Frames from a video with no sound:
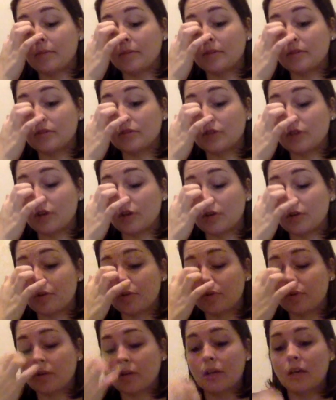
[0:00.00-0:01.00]
So
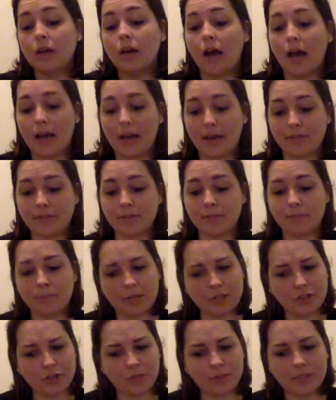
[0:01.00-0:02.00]
I have some
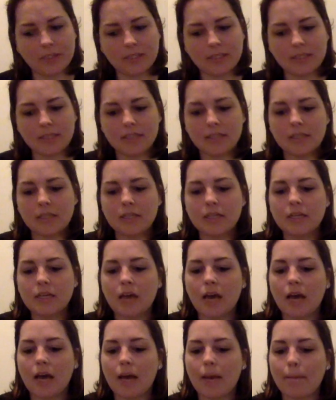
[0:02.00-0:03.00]
measurements.
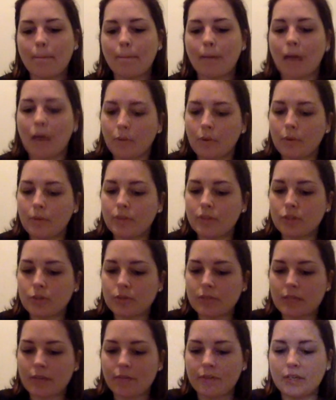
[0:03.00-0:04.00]
High weight was
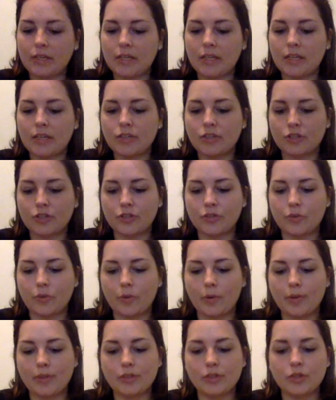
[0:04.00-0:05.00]
270, surgery
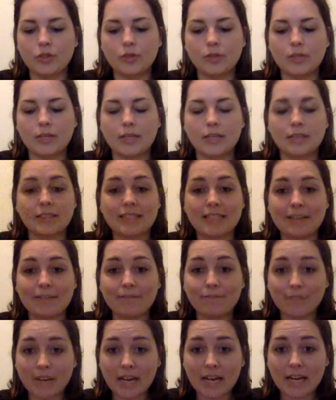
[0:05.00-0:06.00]
weight is
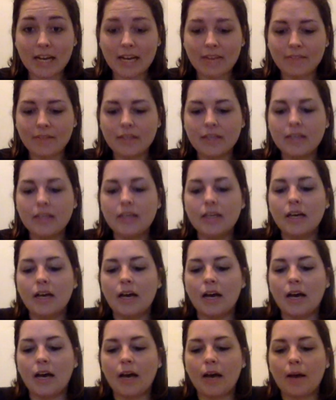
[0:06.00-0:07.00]
265,
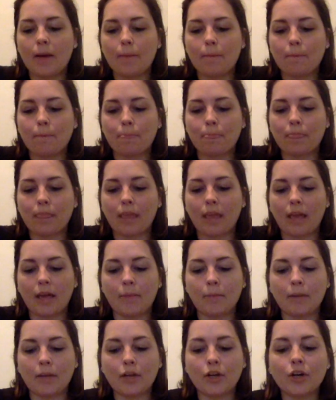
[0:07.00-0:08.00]
and
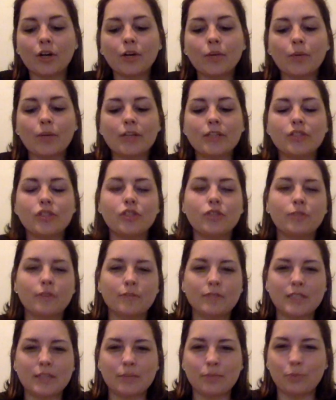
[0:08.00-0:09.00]
my current weight is
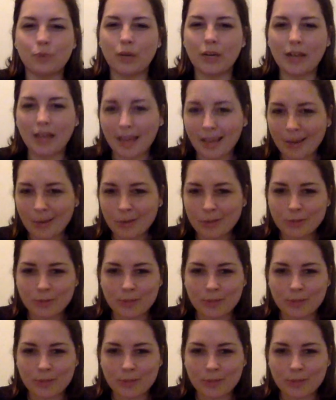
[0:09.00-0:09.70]
215.8, which